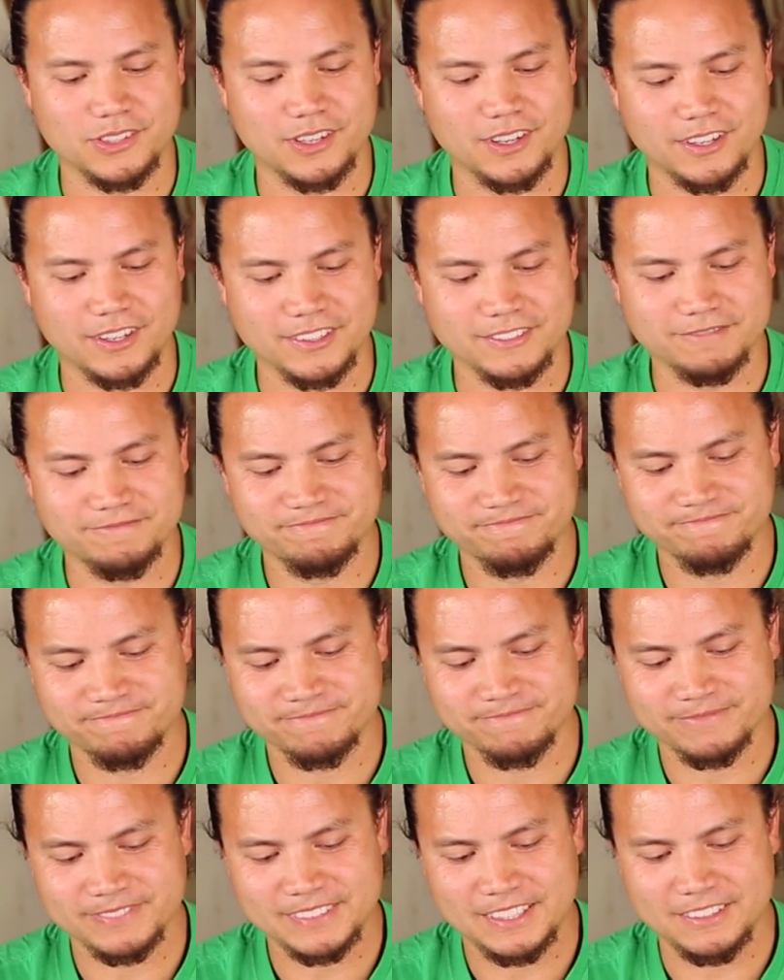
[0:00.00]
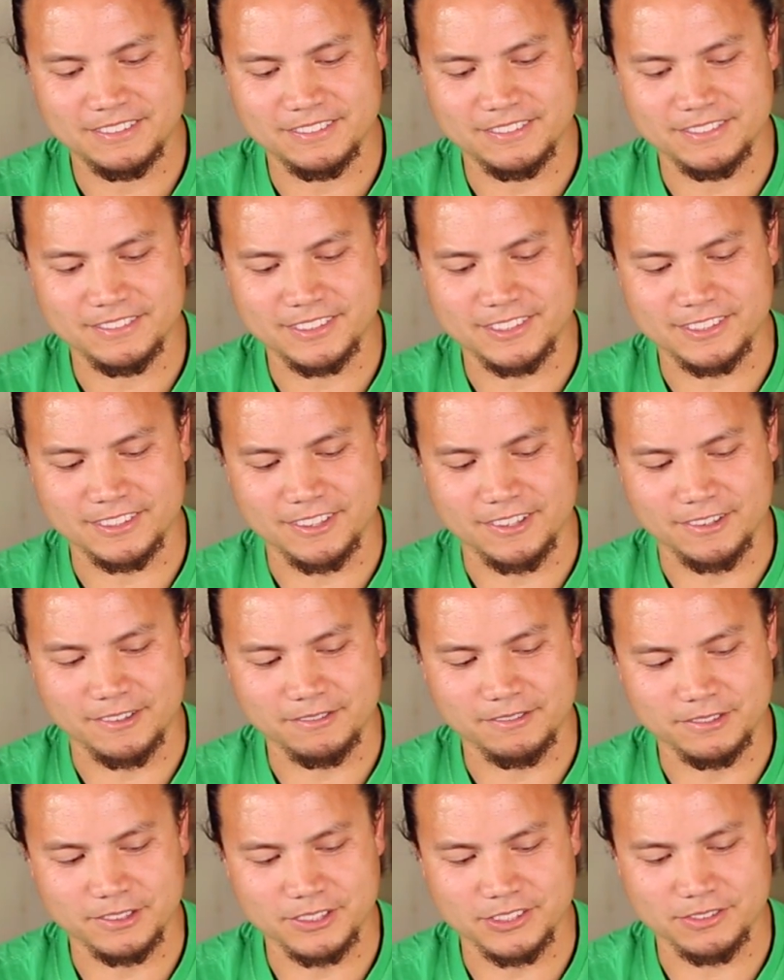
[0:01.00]
aren't. So
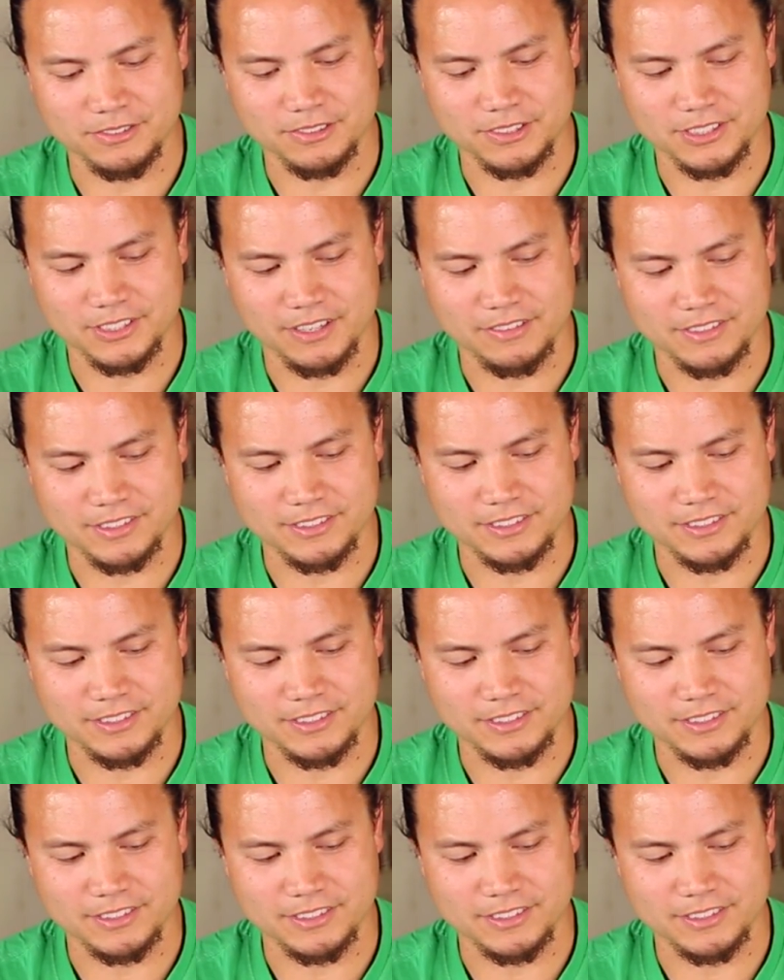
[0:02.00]
we'll just have to